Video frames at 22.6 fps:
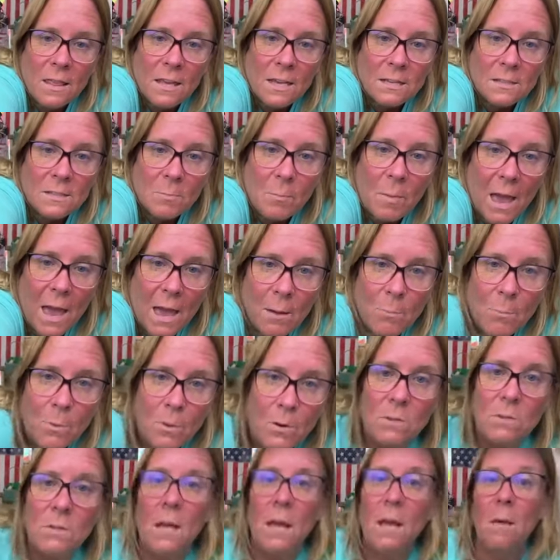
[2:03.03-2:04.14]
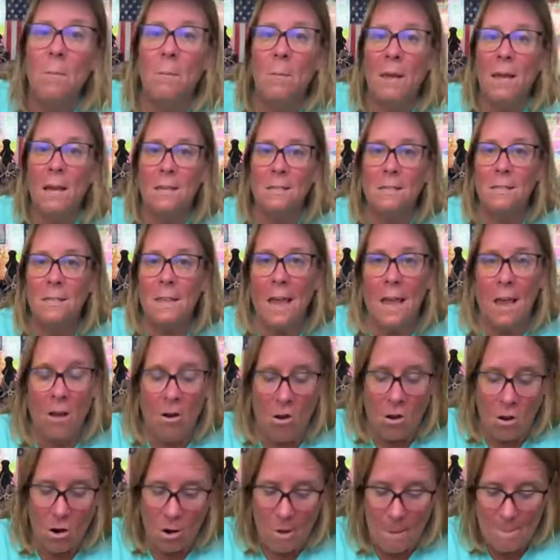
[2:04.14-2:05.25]
these papers because they
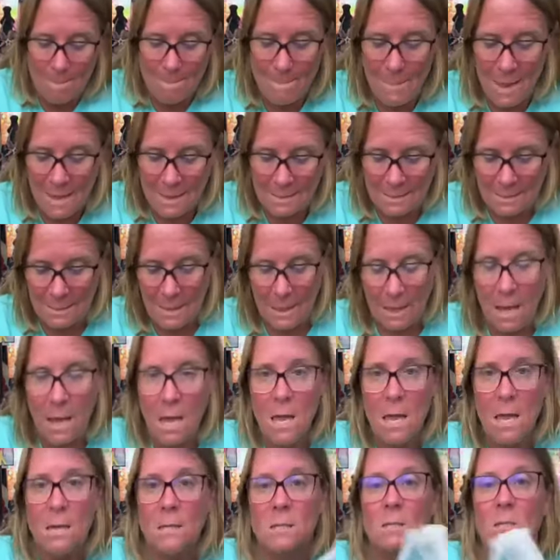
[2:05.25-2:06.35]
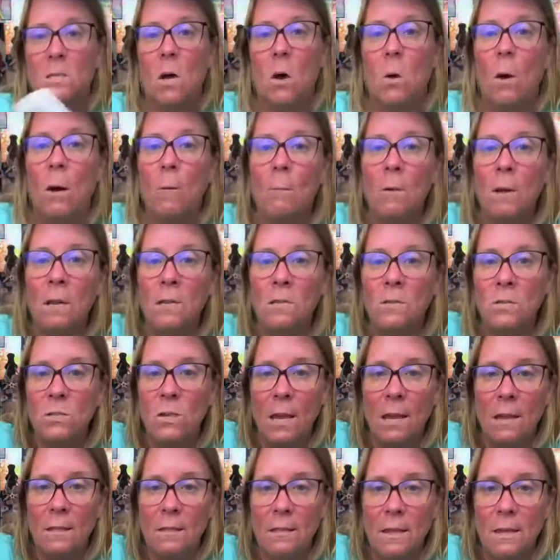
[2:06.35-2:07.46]
are amazing. So I'm going to
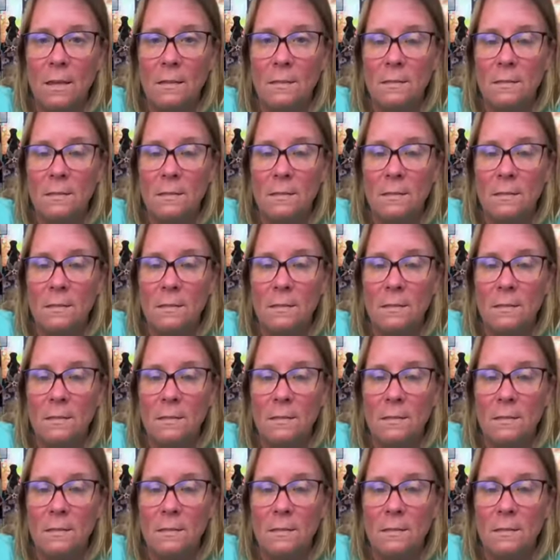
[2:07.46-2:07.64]
show you